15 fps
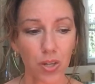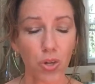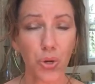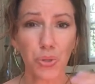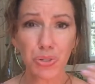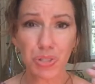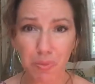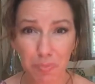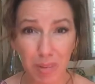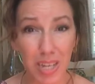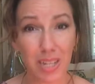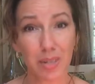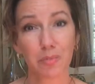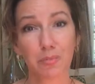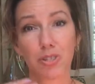
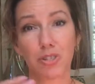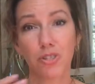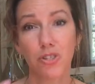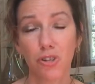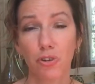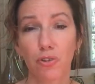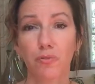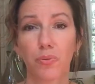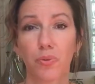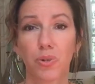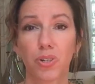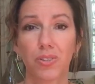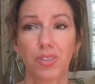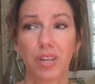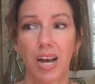ultimatums and so
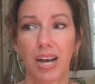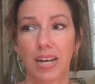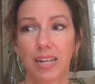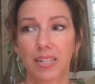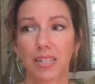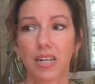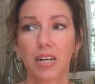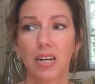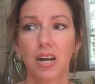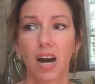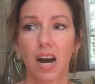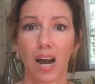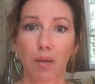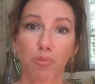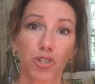forth, and
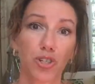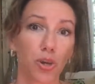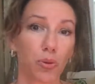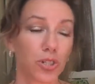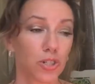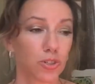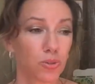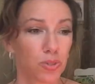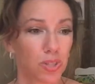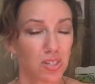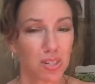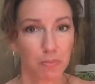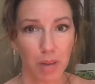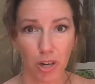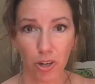I'm just going to do this
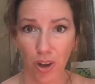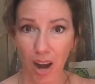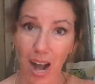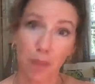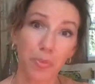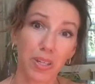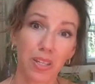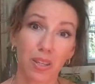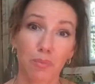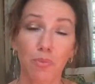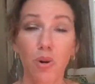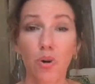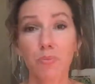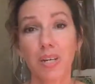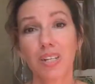to make her happy in the
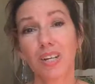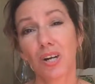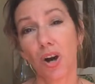moment,